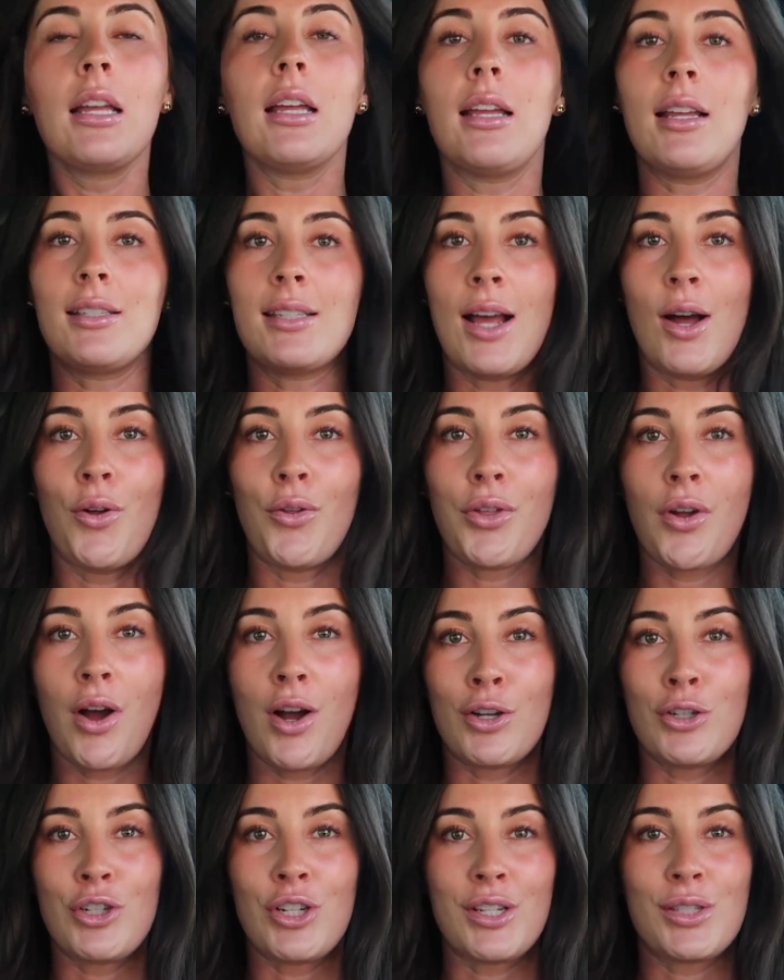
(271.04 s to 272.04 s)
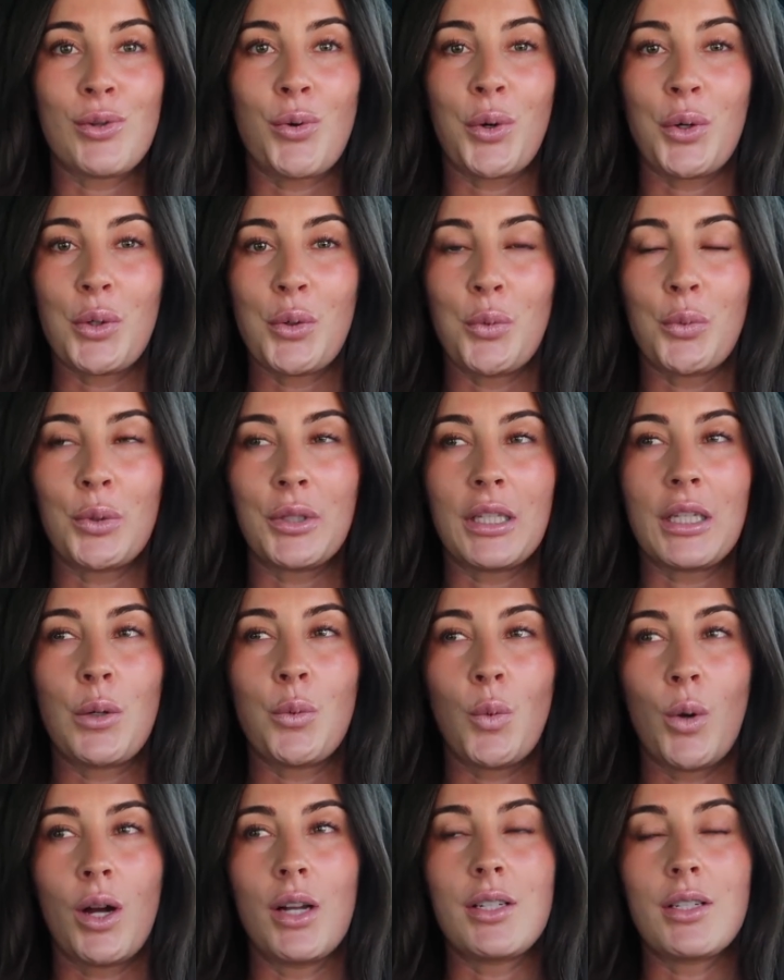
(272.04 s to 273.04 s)
is health conscious or you really
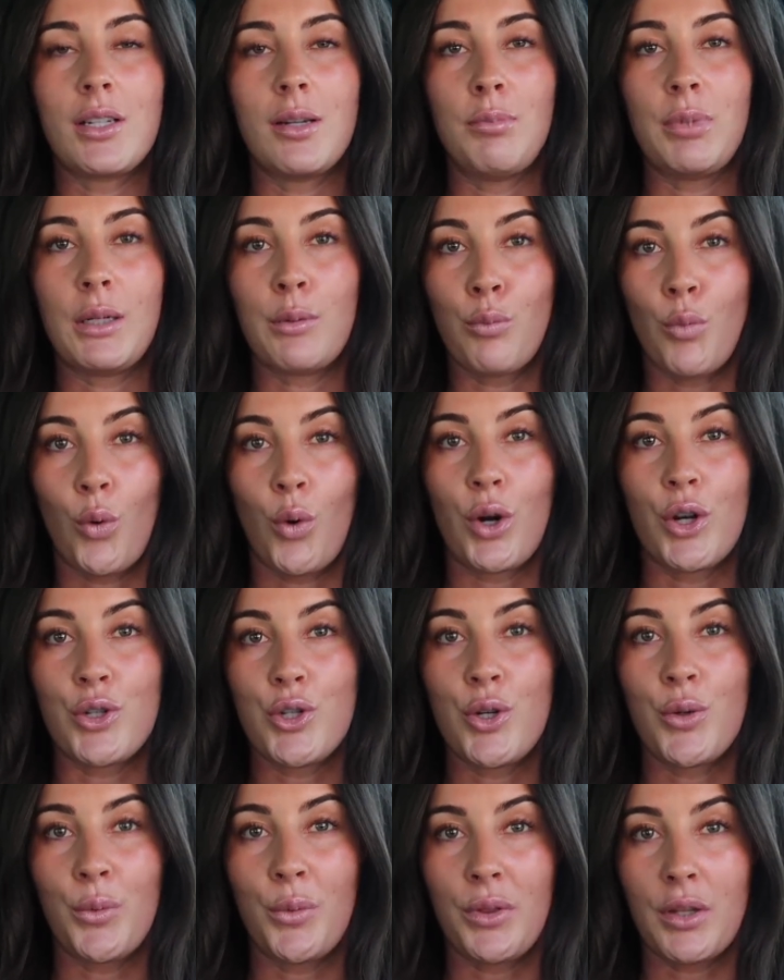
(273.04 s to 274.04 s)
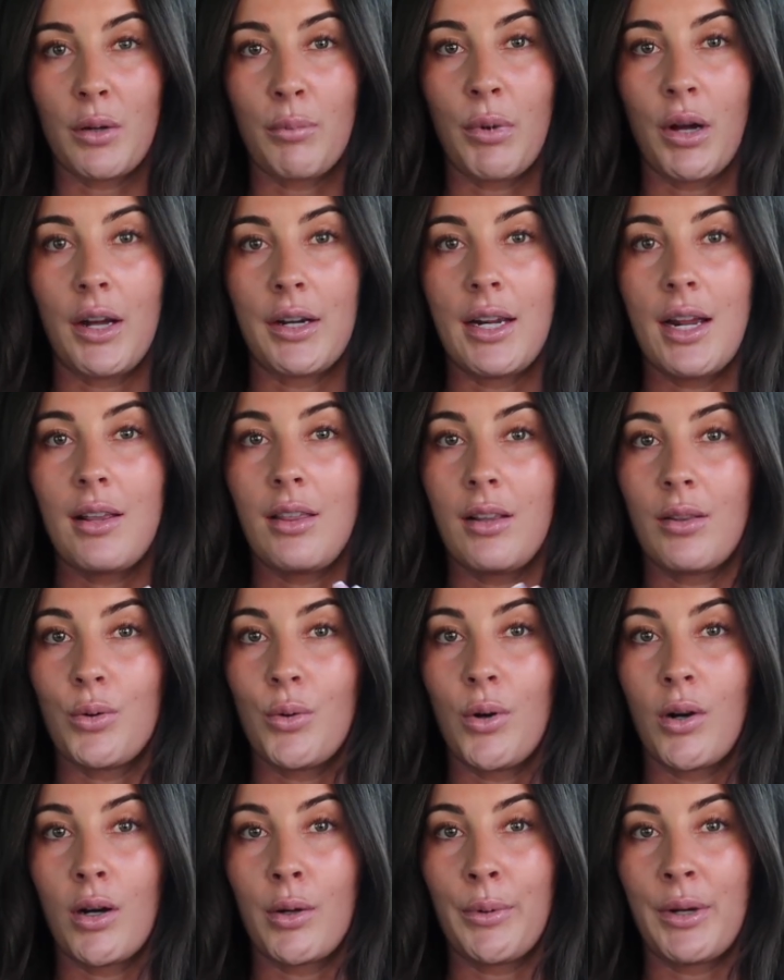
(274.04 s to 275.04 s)
want to be more in tune with your body, I think the
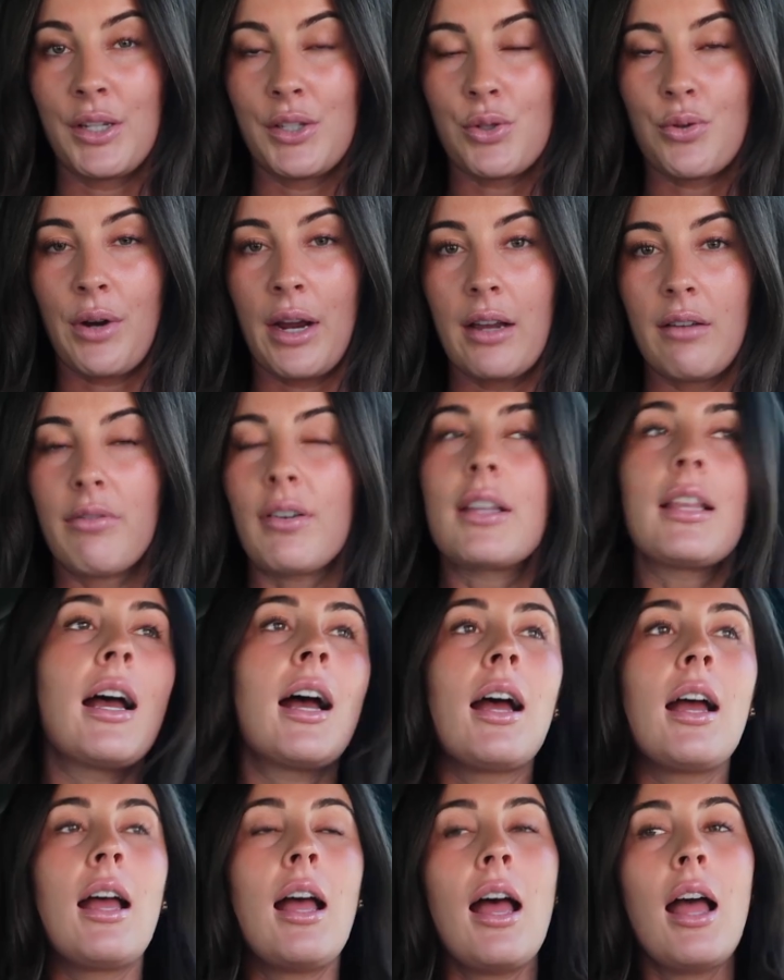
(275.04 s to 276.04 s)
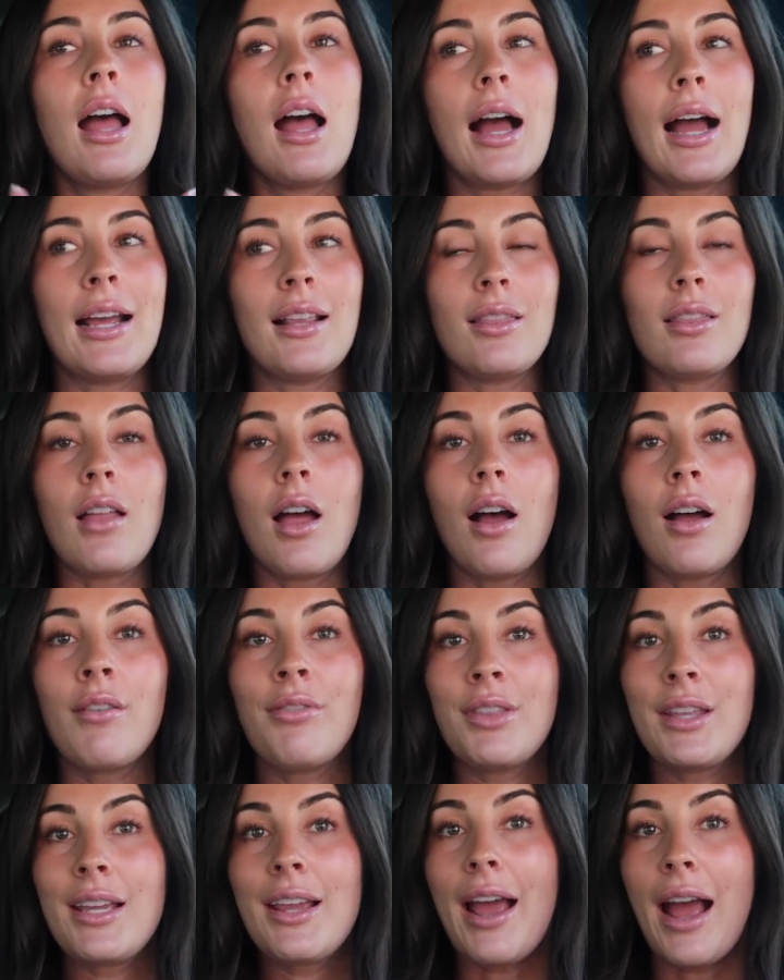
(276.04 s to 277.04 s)
OURA ring is great for that. I
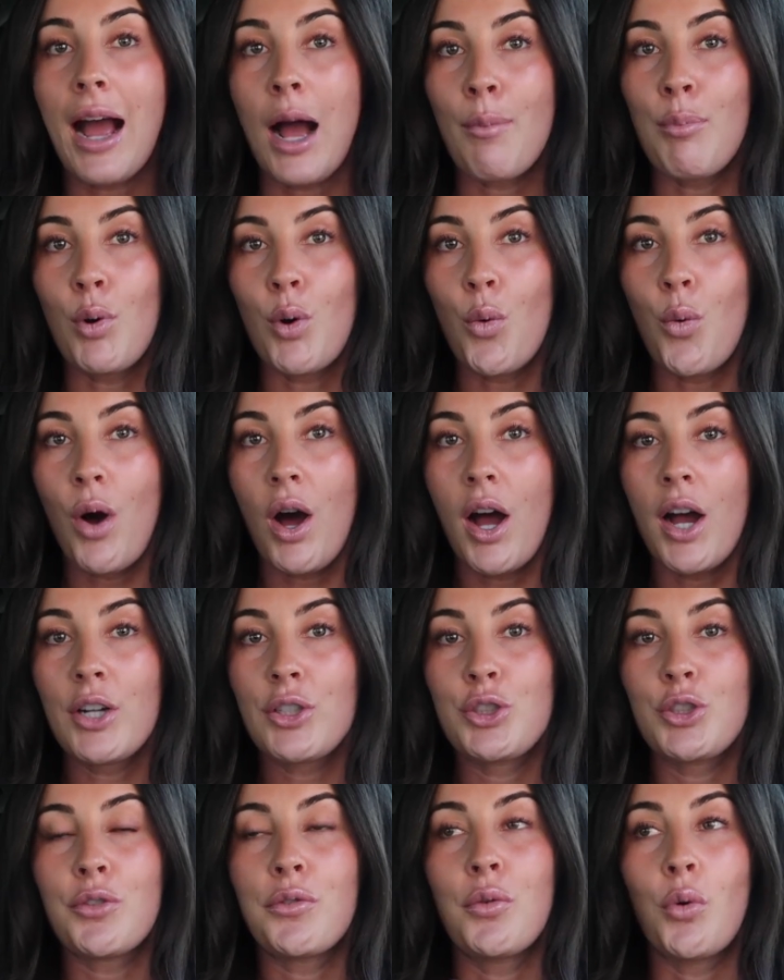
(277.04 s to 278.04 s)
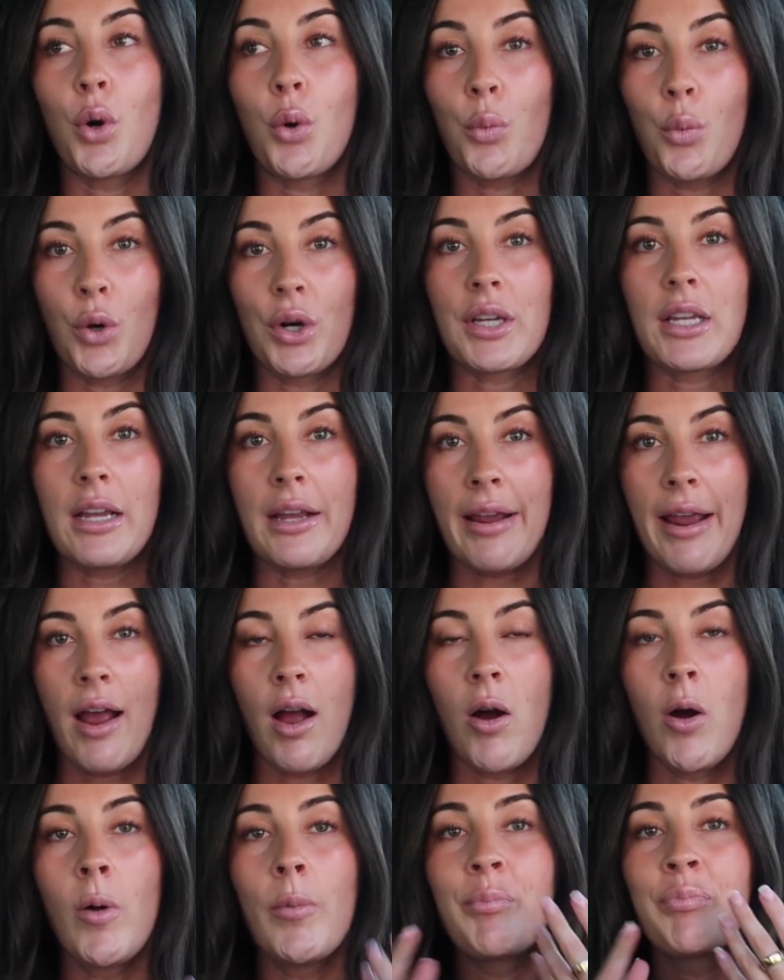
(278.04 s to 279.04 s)
love the Apple Watch for working
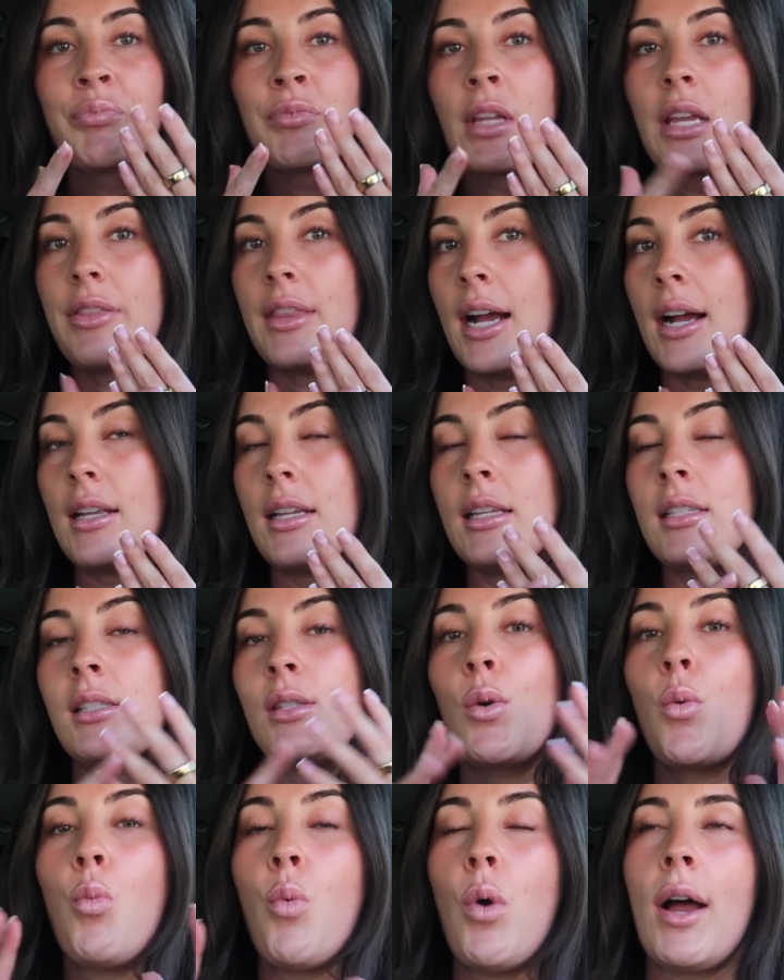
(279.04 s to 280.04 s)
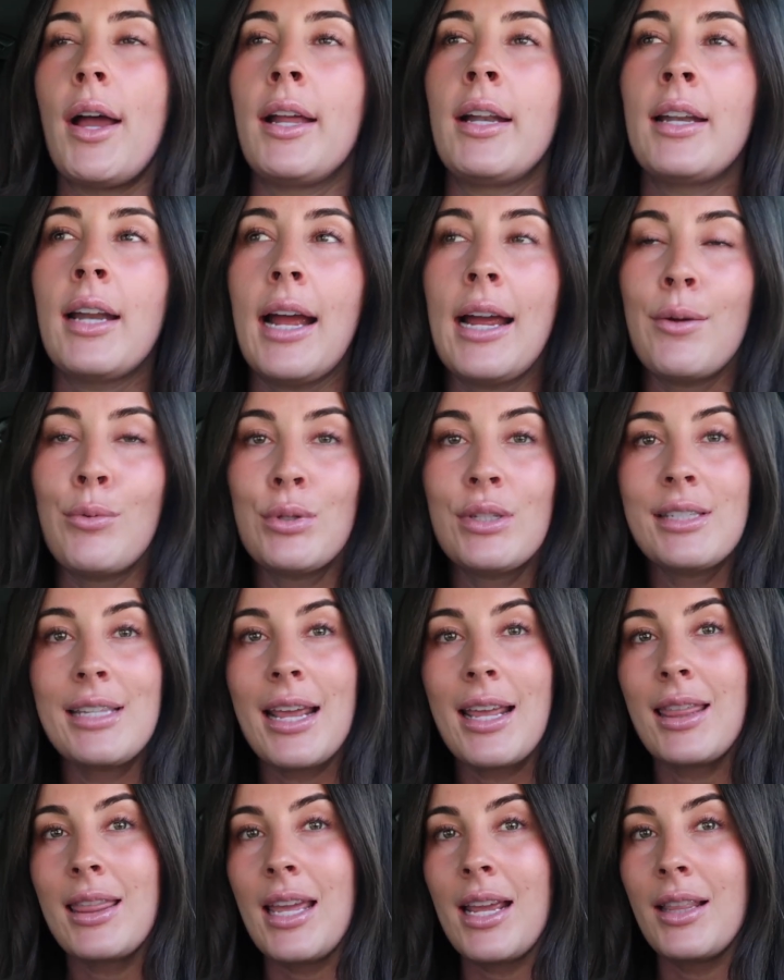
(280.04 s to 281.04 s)
out. That is the one, I would
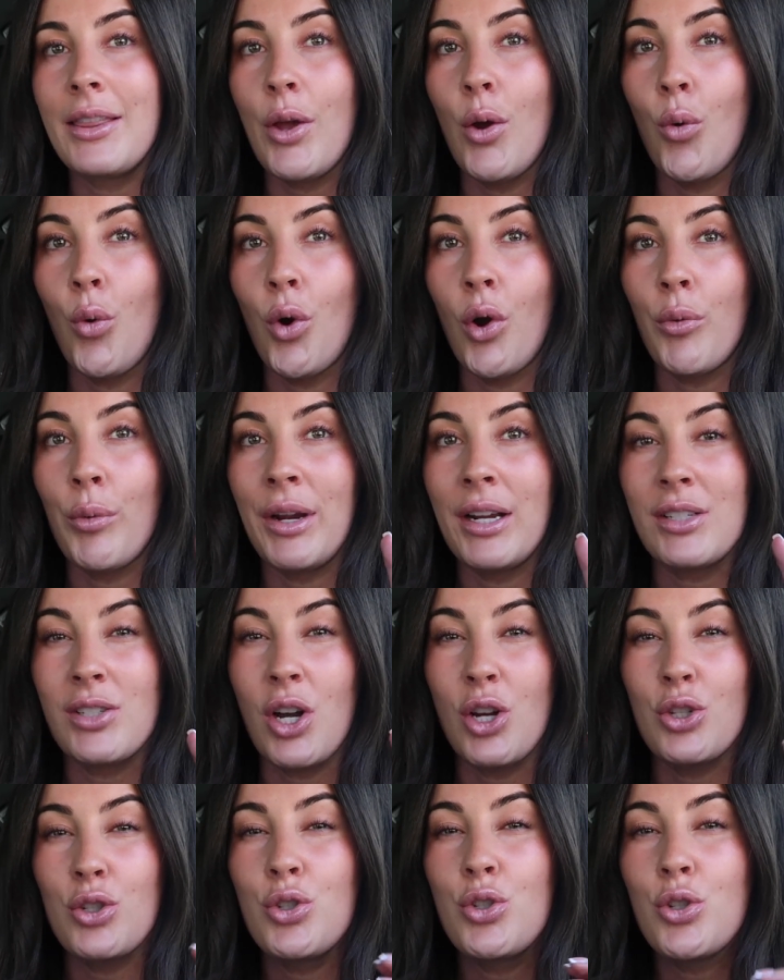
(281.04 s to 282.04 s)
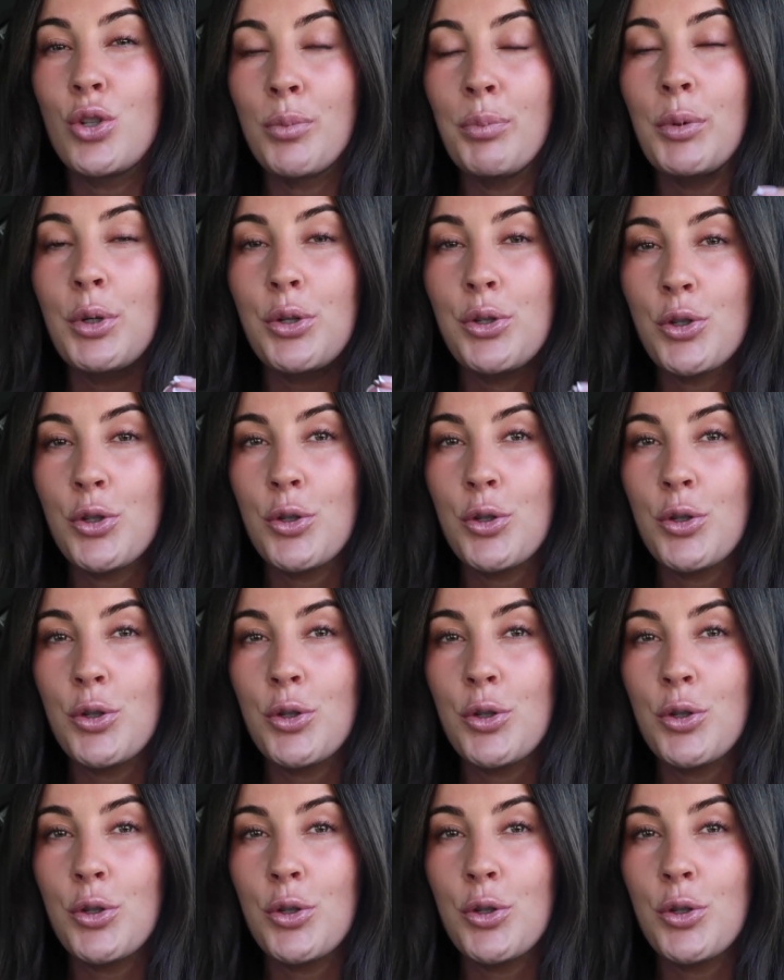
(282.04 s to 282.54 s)
say, thing that OURA ring is not super